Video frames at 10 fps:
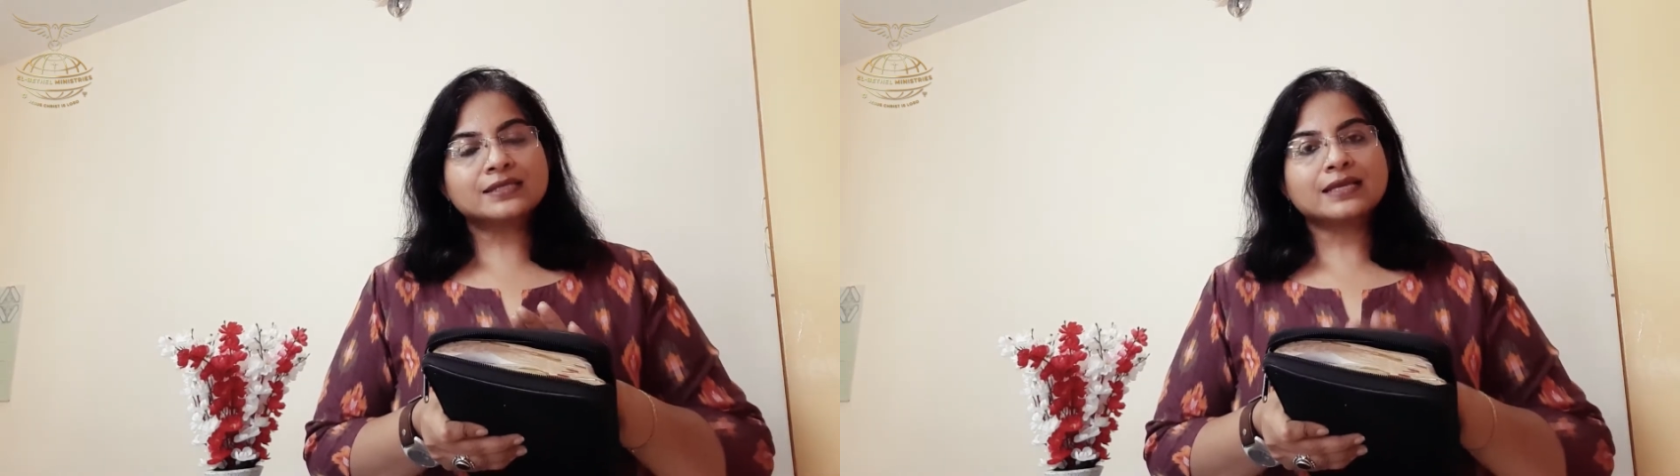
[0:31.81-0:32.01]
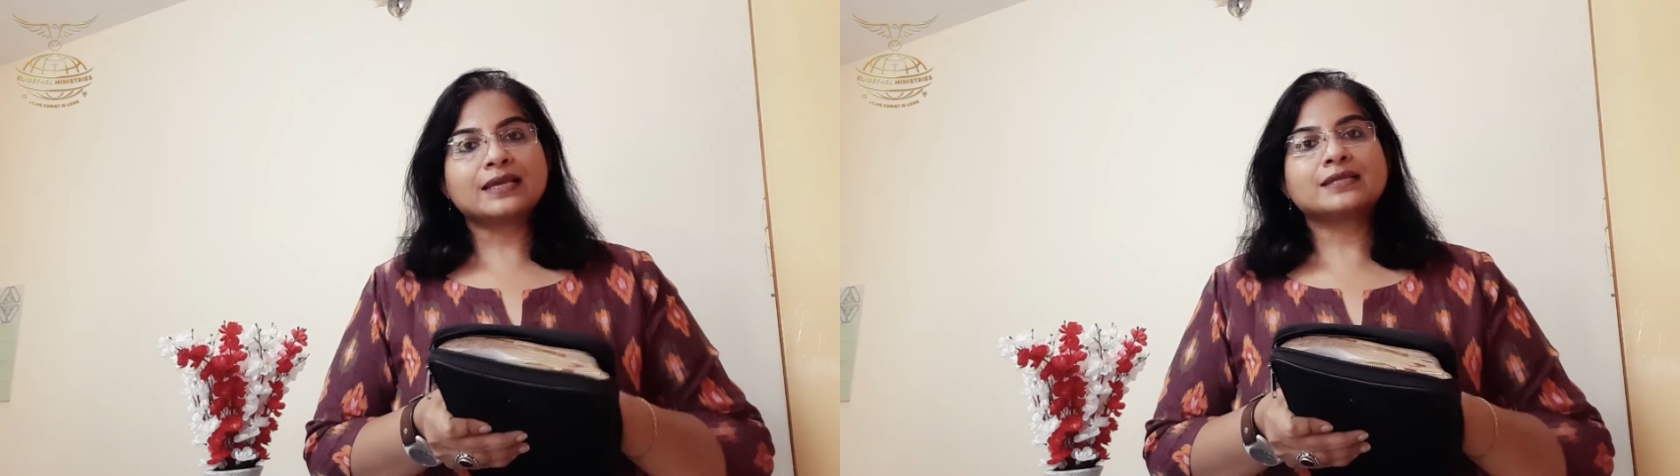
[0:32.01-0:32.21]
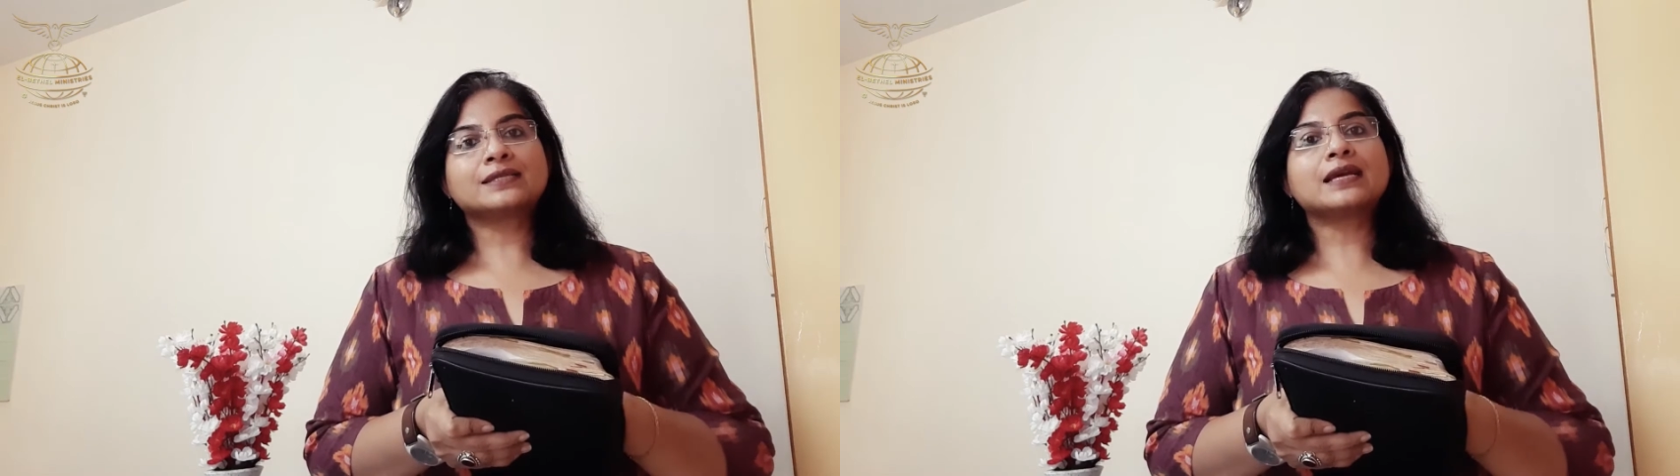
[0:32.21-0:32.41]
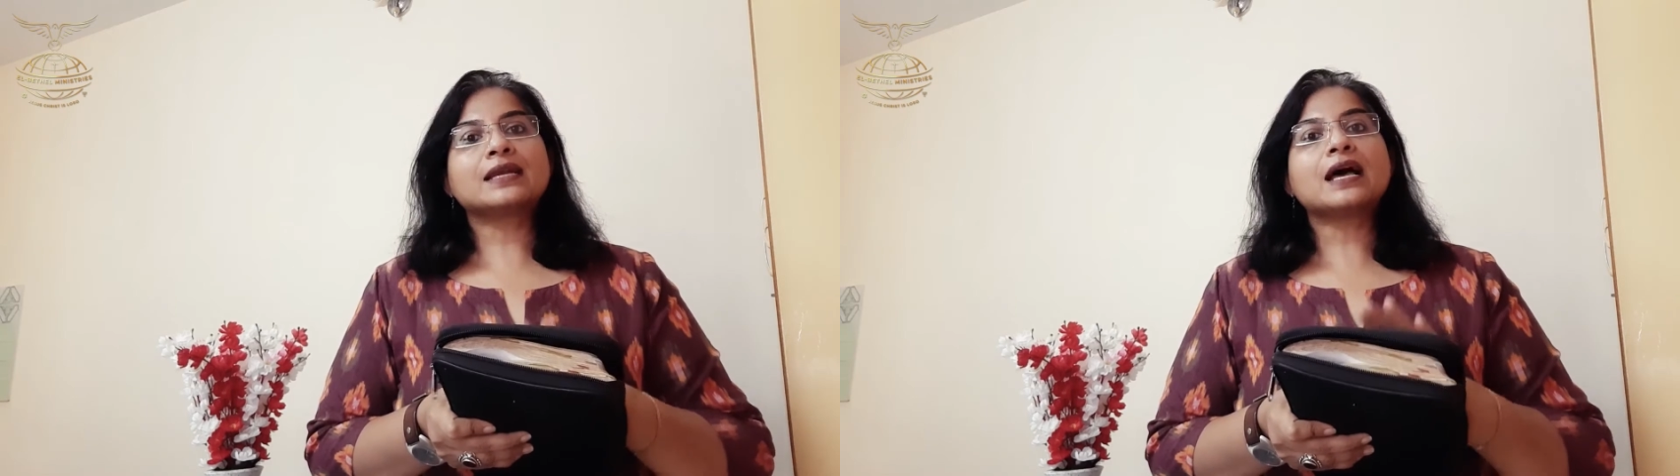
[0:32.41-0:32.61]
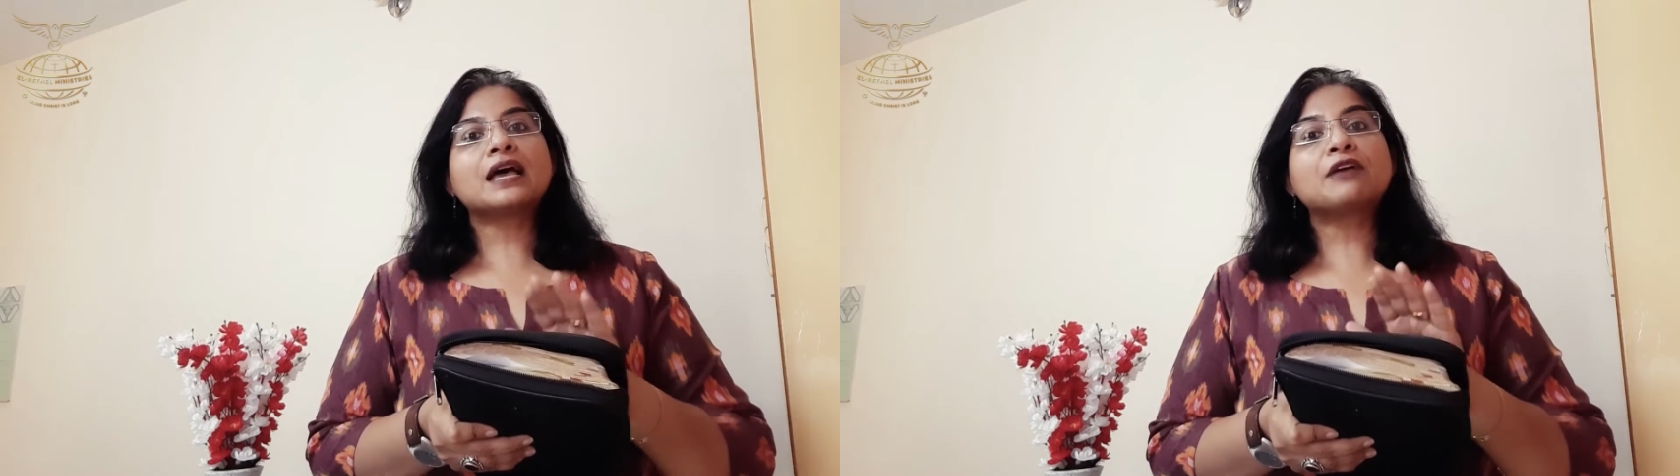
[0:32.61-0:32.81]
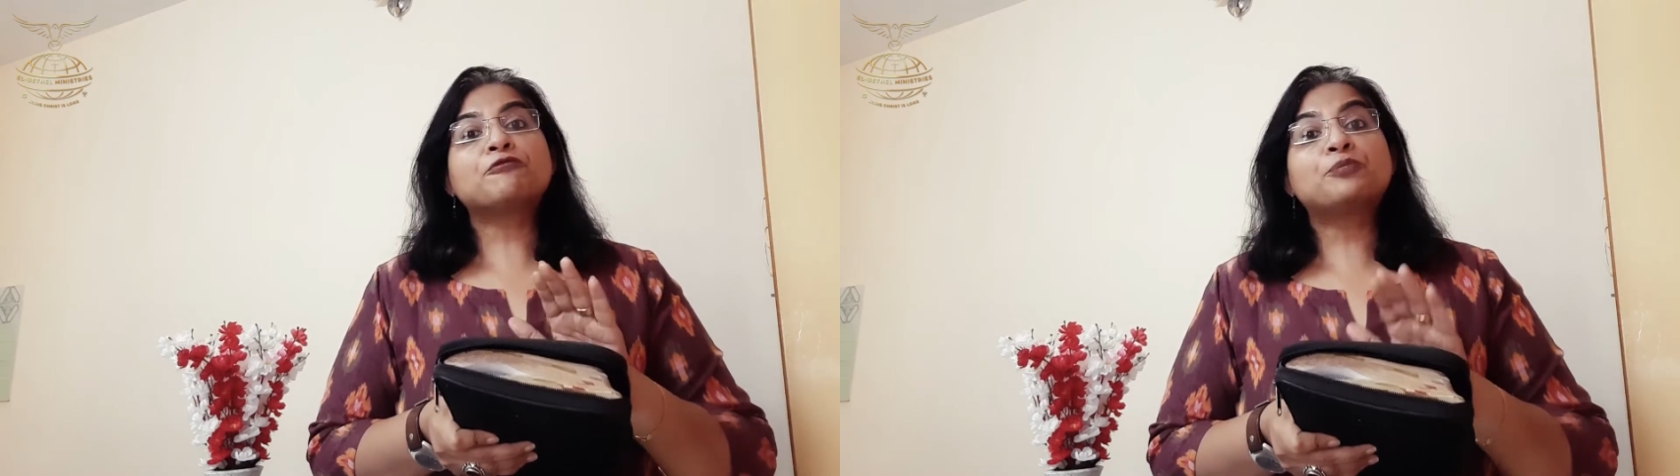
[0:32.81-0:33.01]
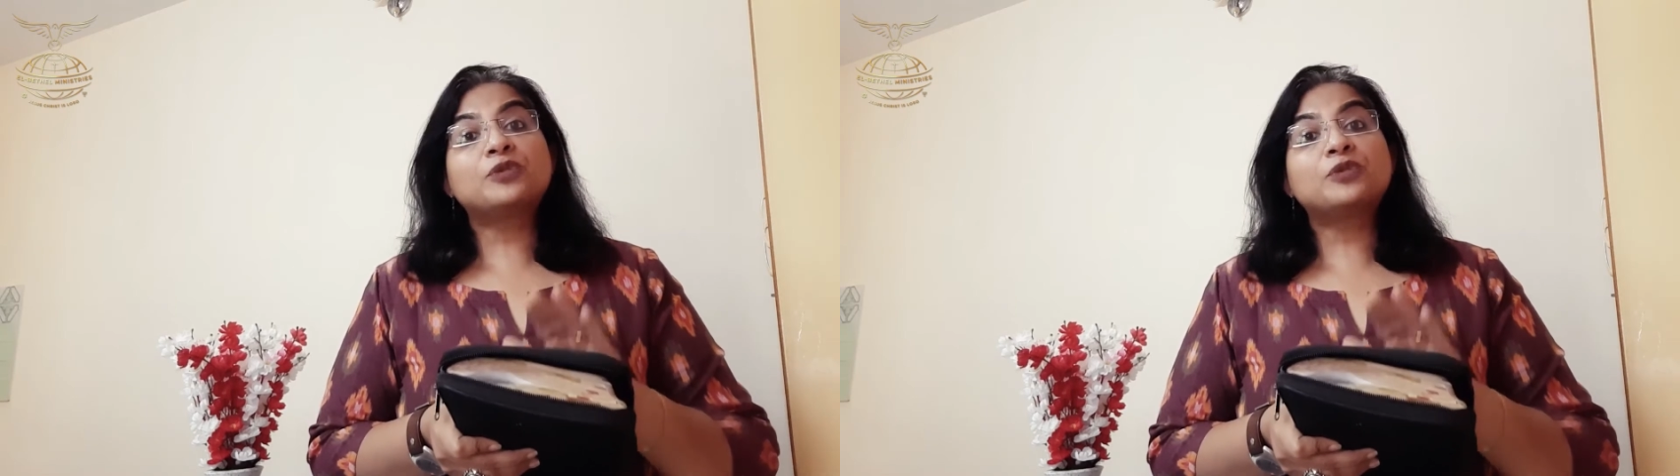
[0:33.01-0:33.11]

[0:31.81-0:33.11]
says that I have